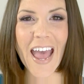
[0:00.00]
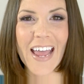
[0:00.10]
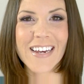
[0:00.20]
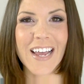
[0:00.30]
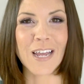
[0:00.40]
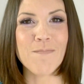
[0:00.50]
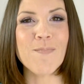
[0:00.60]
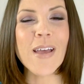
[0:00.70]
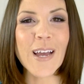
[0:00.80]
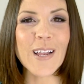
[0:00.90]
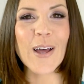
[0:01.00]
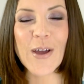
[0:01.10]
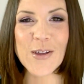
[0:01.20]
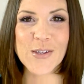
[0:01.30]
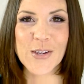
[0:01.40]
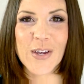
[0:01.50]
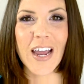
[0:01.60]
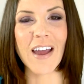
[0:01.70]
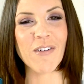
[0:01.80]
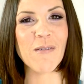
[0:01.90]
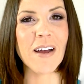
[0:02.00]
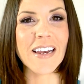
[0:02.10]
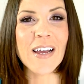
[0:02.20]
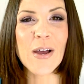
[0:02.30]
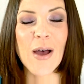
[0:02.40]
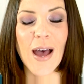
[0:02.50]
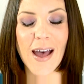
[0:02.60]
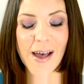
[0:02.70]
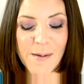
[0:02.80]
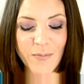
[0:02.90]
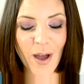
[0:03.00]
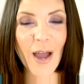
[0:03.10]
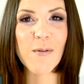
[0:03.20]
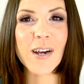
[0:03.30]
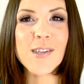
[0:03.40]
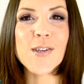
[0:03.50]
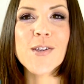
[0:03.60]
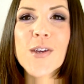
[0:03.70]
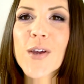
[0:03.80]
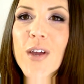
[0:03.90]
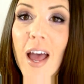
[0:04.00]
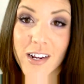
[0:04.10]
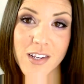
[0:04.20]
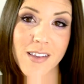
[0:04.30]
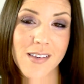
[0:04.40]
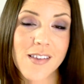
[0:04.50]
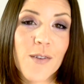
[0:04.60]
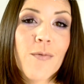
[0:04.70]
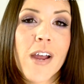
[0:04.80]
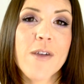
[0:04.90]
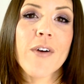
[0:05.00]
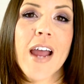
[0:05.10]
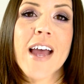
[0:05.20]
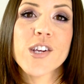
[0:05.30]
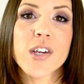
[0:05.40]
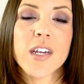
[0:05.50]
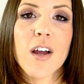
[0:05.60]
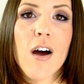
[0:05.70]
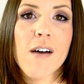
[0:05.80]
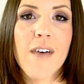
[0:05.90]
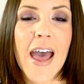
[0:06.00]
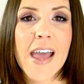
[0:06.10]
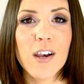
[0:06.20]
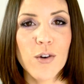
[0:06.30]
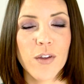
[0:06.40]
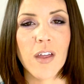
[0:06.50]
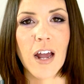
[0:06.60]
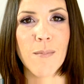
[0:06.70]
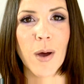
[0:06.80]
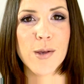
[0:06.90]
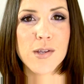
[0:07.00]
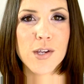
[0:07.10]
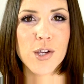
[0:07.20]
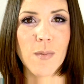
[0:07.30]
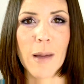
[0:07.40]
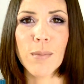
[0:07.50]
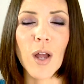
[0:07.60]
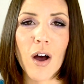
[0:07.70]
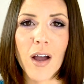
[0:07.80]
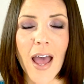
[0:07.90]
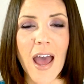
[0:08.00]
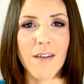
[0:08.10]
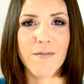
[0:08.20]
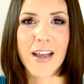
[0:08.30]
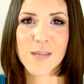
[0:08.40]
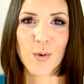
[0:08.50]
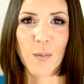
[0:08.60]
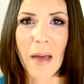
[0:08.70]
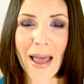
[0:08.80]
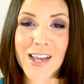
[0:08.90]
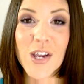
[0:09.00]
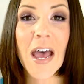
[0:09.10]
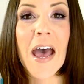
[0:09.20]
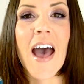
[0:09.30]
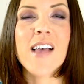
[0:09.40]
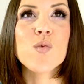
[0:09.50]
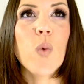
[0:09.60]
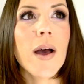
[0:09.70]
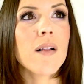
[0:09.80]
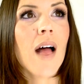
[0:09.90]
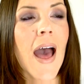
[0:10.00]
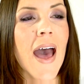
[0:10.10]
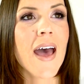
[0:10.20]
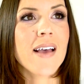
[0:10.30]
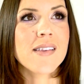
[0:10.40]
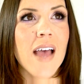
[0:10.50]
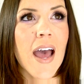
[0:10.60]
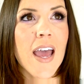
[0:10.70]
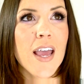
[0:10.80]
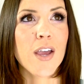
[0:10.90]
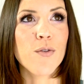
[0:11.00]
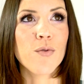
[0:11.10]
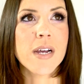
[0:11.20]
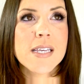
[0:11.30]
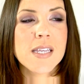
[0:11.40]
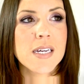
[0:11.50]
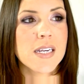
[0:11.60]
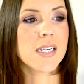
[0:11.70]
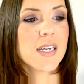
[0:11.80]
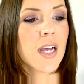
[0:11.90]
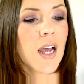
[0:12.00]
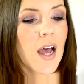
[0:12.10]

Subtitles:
and a big hello to everyone. I wanted to do, actually this is a recreation of a look that I posted to my blog and Facebook page, as well as a recent